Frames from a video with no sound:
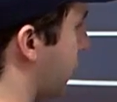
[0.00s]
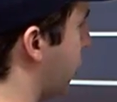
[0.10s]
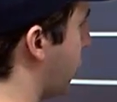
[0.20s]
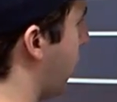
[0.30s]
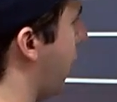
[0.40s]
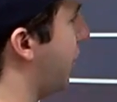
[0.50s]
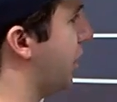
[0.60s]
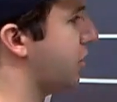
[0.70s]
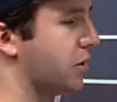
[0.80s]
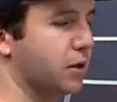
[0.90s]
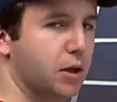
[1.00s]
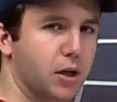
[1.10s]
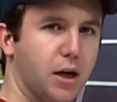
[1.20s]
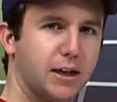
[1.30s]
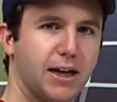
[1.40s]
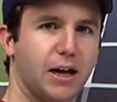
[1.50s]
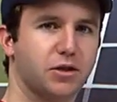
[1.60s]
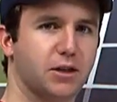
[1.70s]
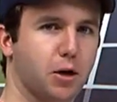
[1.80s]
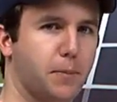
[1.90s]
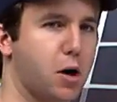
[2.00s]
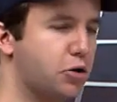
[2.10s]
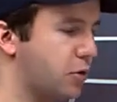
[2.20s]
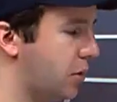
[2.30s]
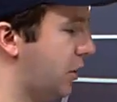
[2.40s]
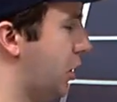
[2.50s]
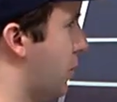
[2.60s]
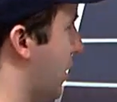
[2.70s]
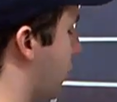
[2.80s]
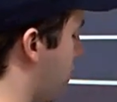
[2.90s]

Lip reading: you saw this against Del Potro in the U.S.